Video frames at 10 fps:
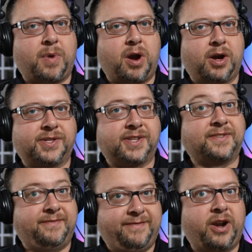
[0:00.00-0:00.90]
markets
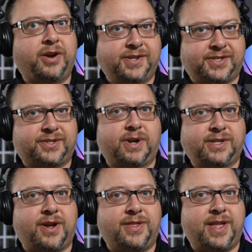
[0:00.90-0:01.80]
is very
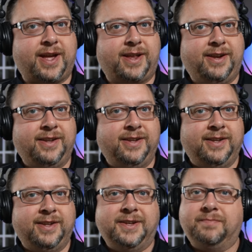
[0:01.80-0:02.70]
strict on that,
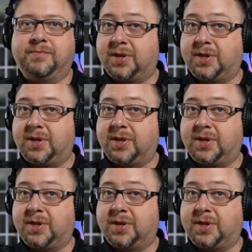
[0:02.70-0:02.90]
but the